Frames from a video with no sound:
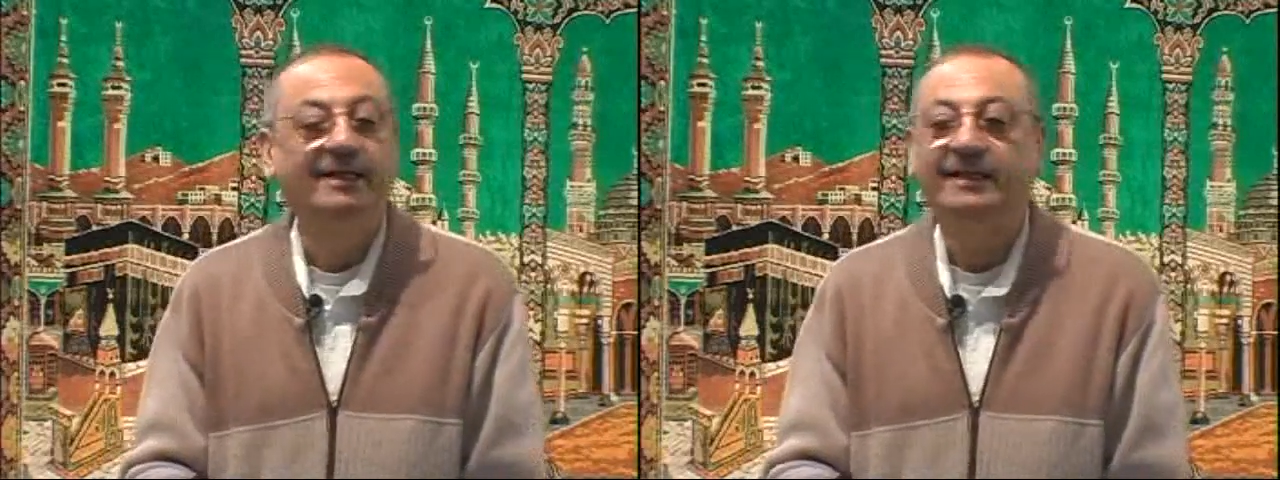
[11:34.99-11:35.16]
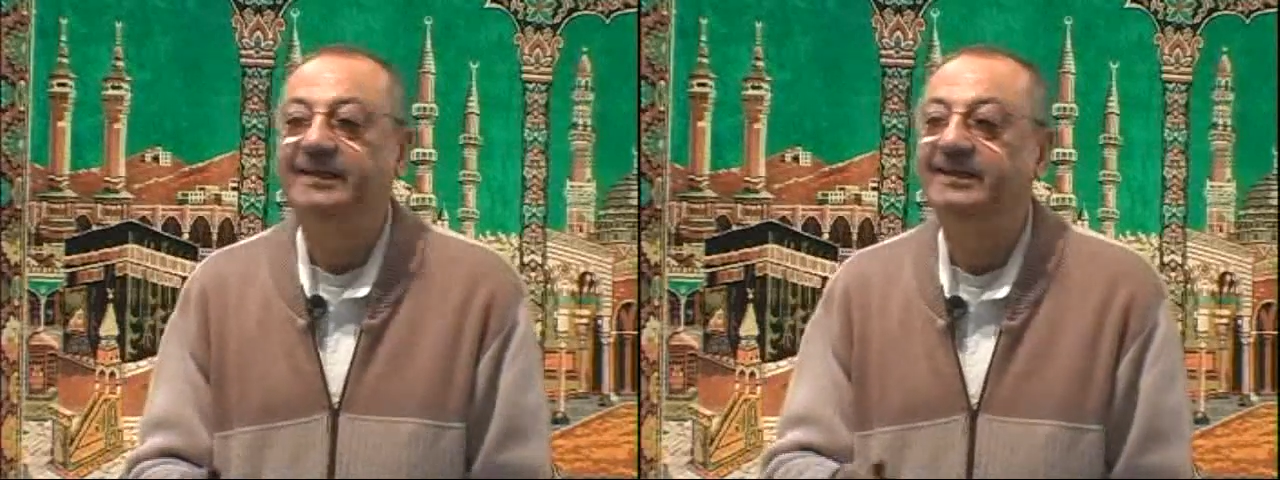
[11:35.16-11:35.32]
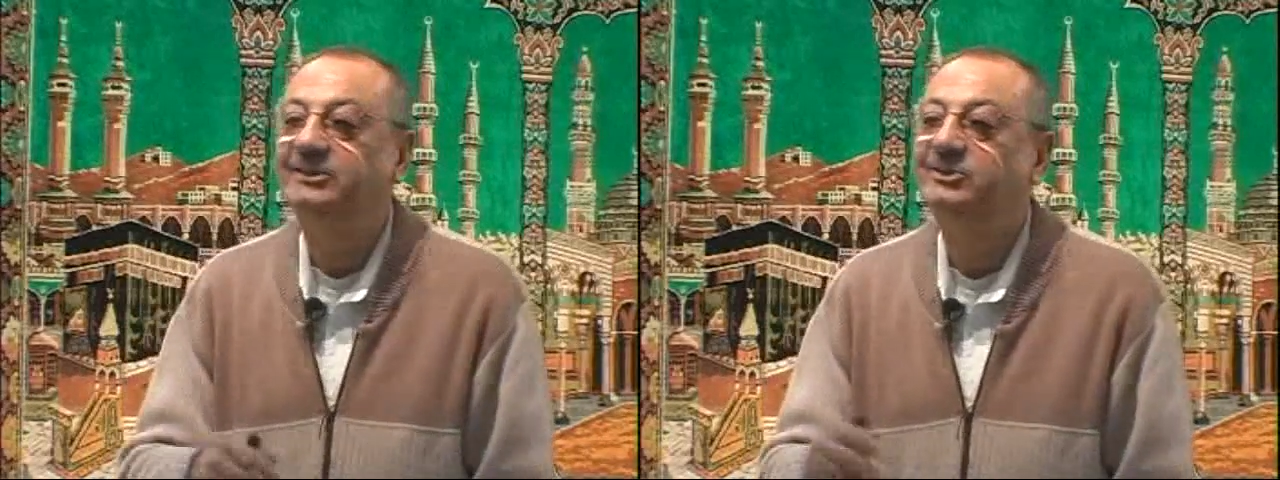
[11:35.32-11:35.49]

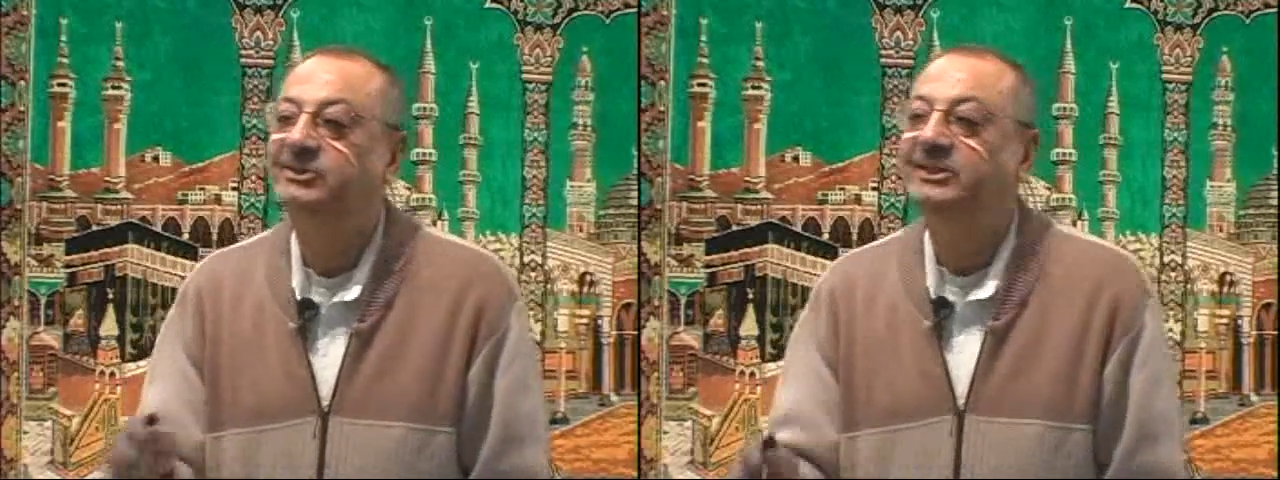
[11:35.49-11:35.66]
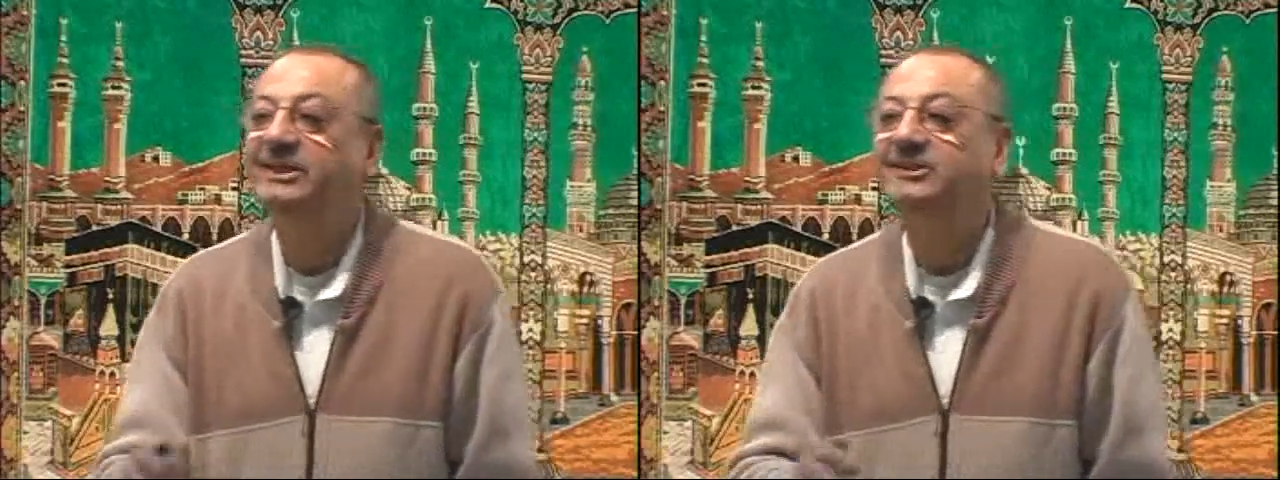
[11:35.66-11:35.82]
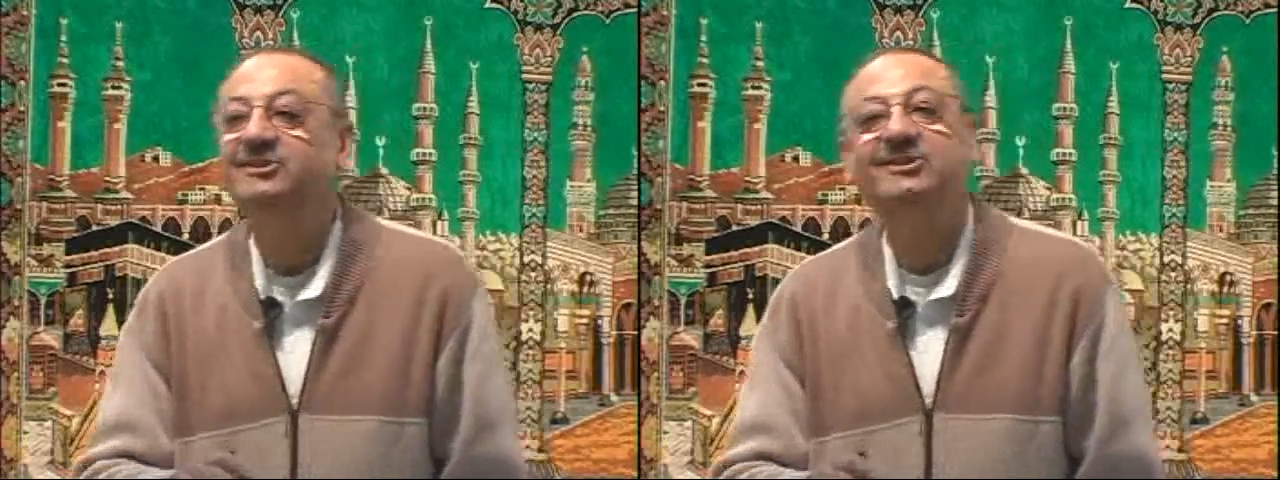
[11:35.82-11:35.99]
He
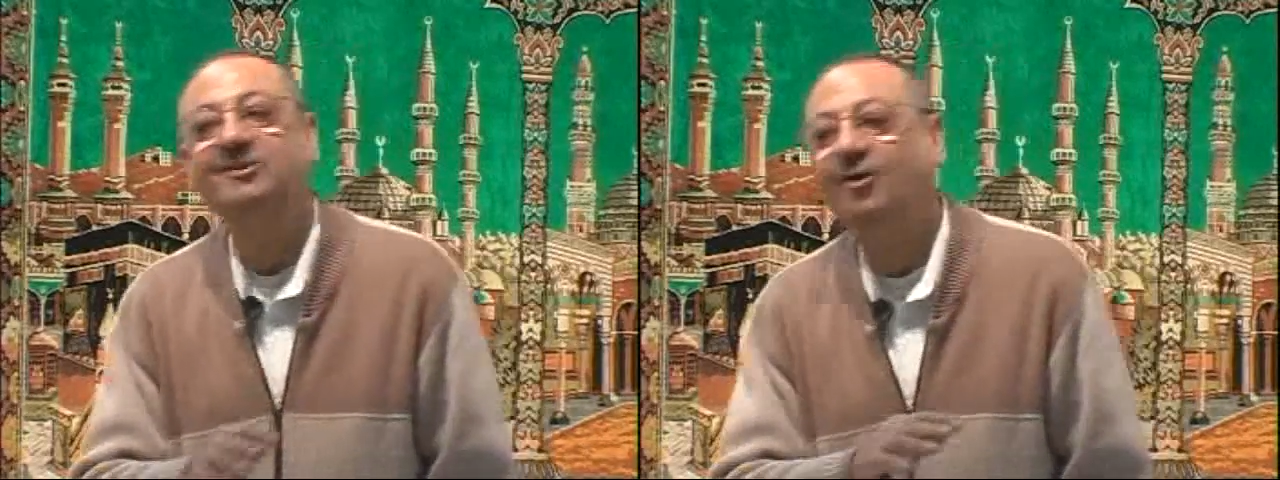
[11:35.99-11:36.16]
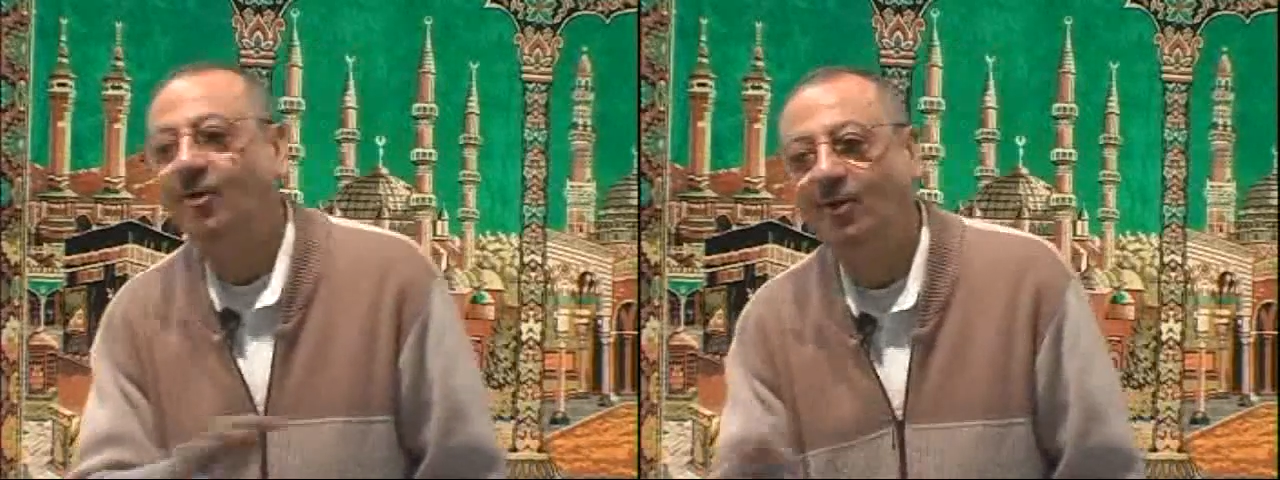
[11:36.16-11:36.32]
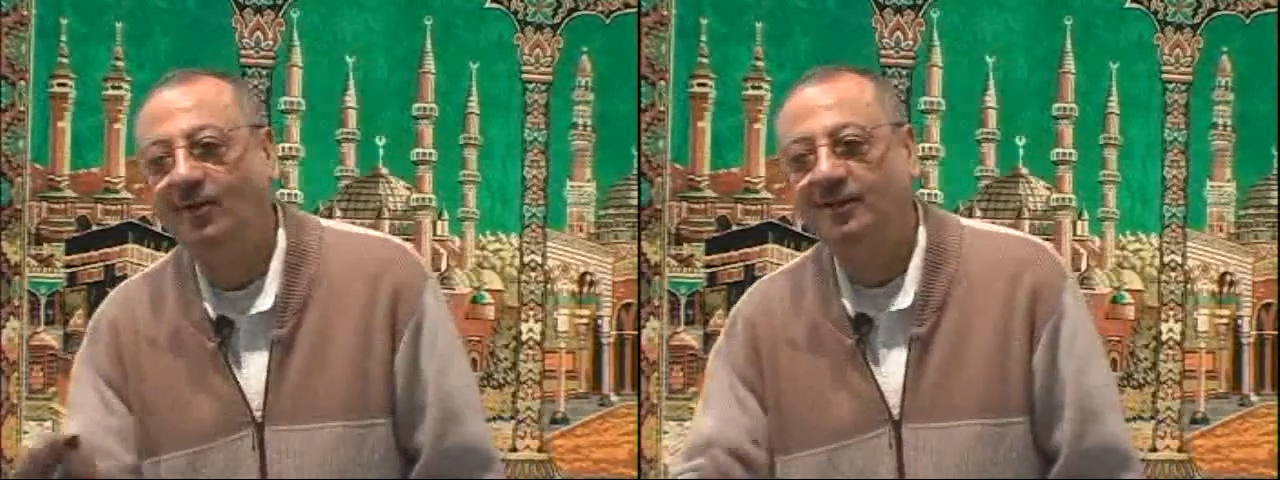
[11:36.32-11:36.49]
sees it
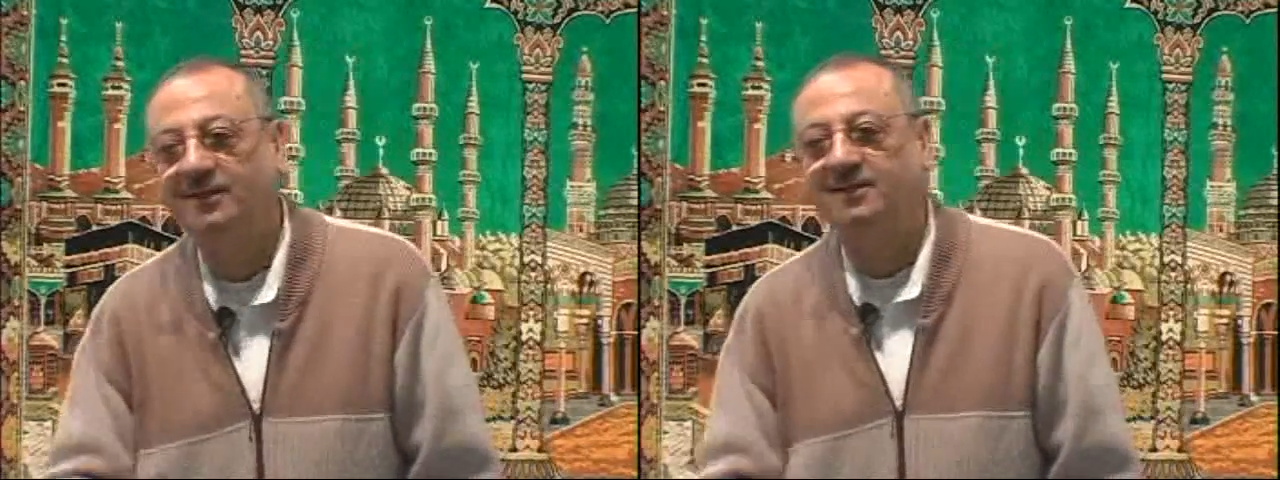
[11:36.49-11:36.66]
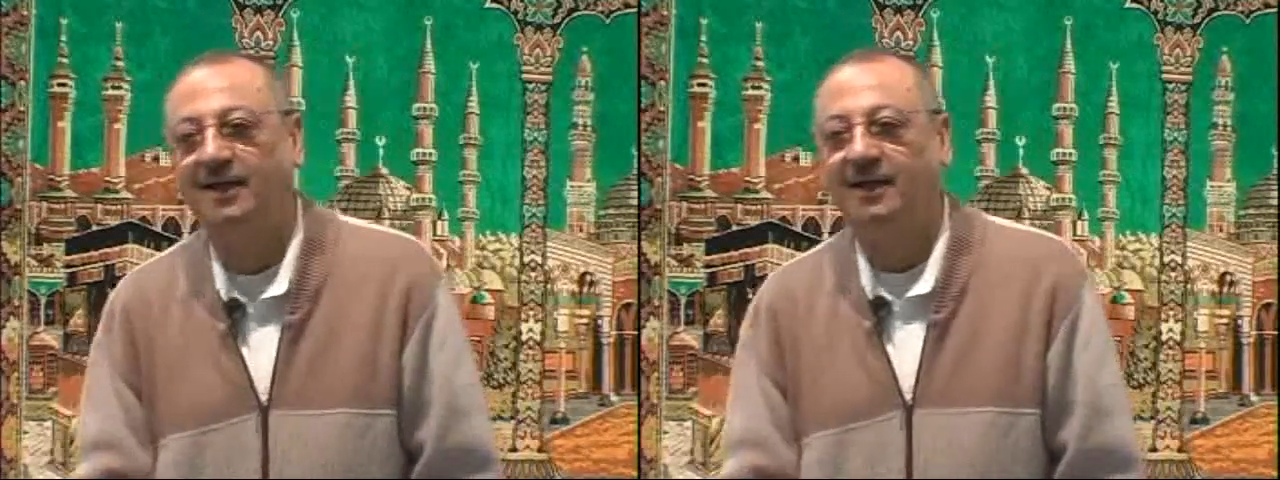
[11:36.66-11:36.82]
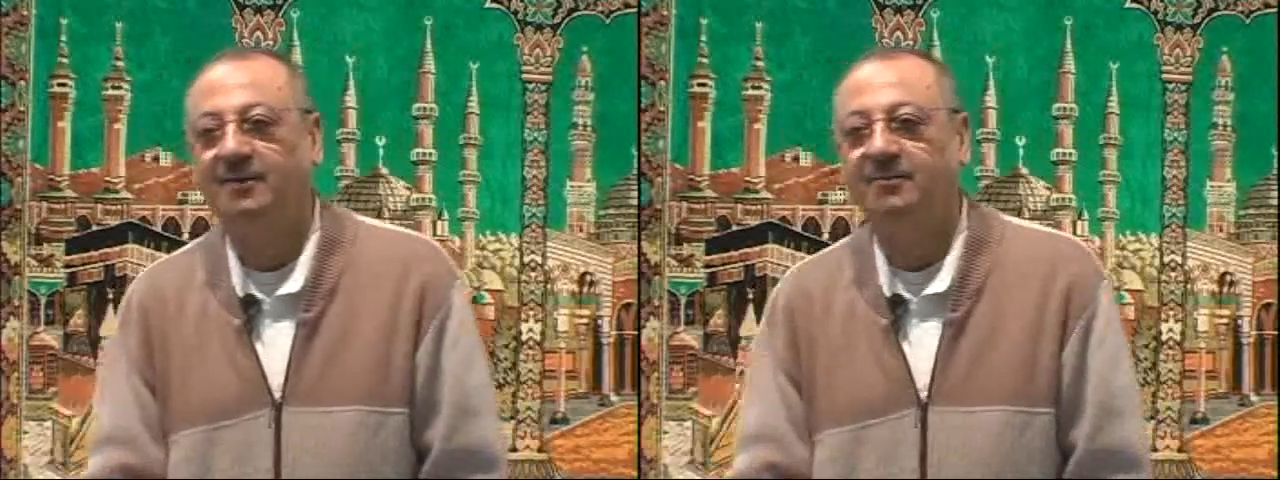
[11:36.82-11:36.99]
all the
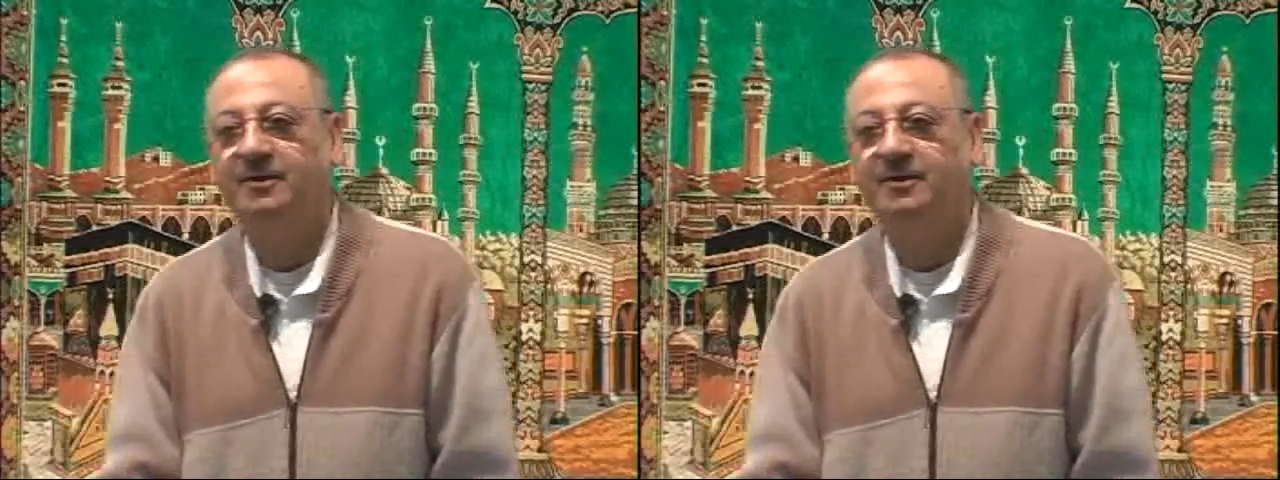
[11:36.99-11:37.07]
time.